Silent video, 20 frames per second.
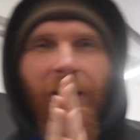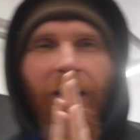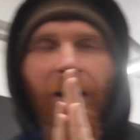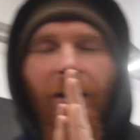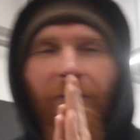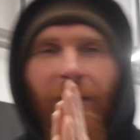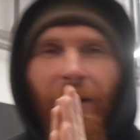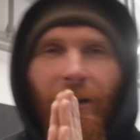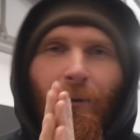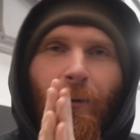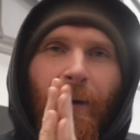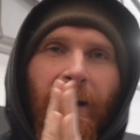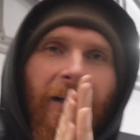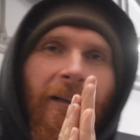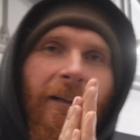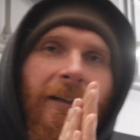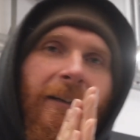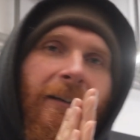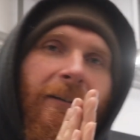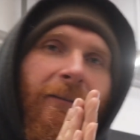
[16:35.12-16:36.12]
Cover
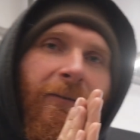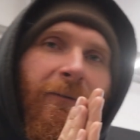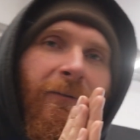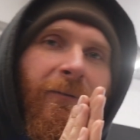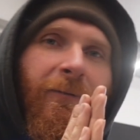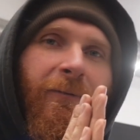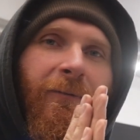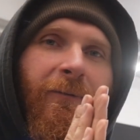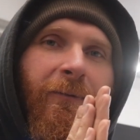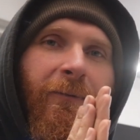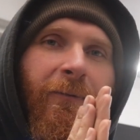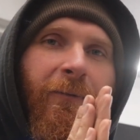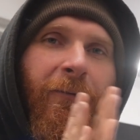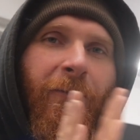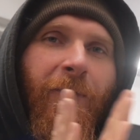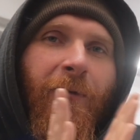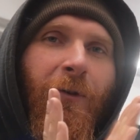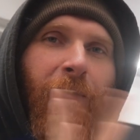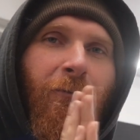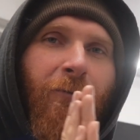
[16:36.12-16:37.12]
quickly
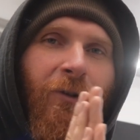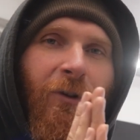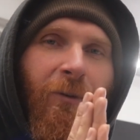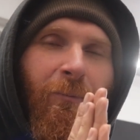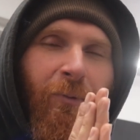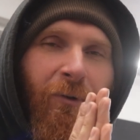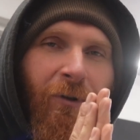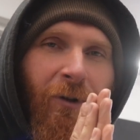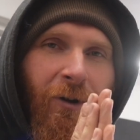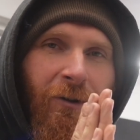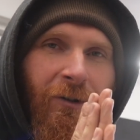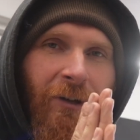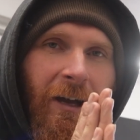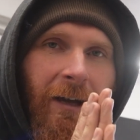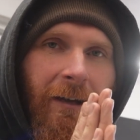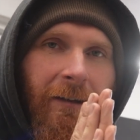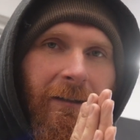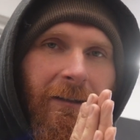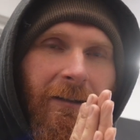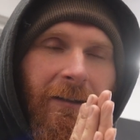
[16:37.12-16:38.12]
future
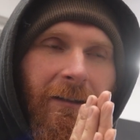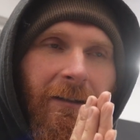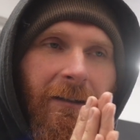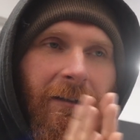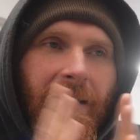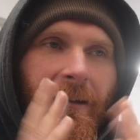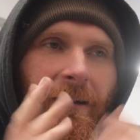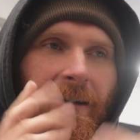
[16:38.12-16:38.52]
projects.